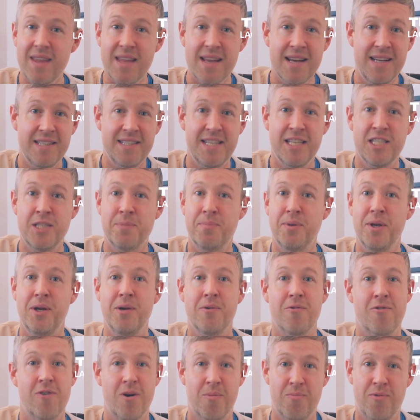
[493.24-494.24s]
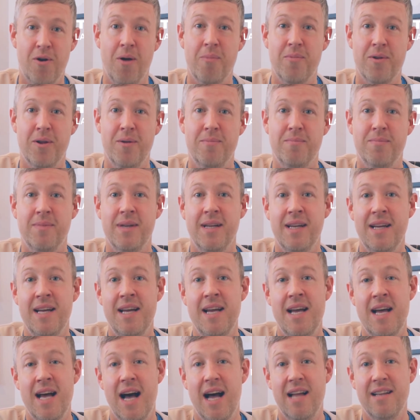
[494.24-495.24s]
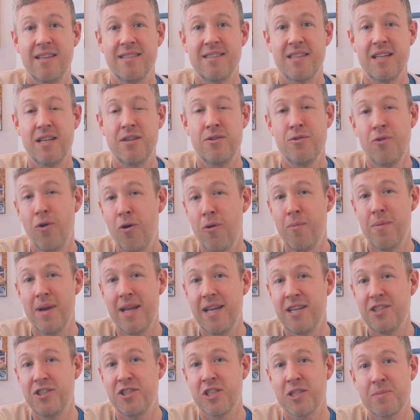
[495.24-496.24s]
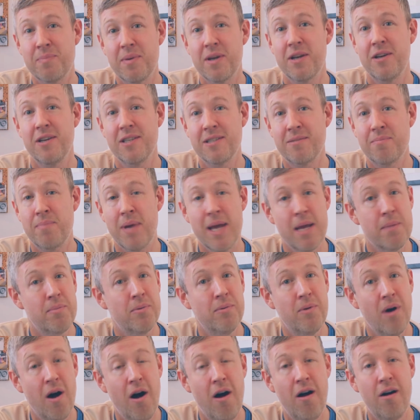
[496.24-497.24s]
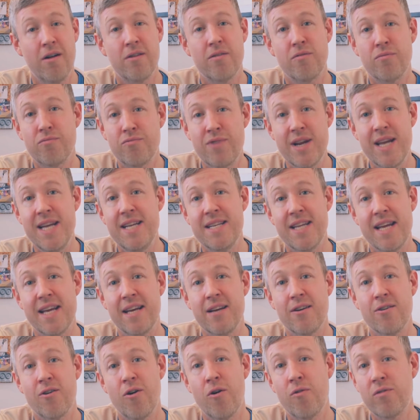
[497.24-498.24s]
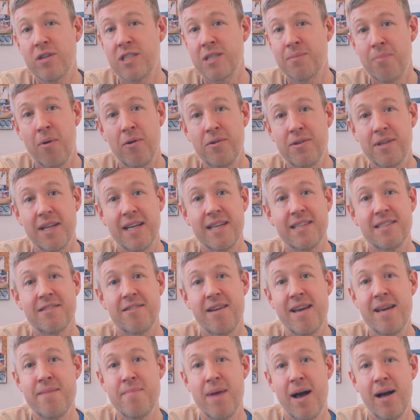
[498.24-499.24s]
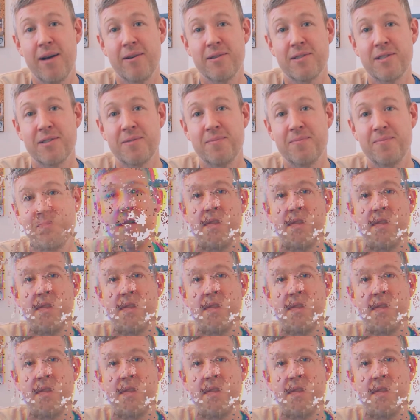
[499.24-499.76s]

dispute or a problem. And normally it's just because people aren't reading or responding to emails.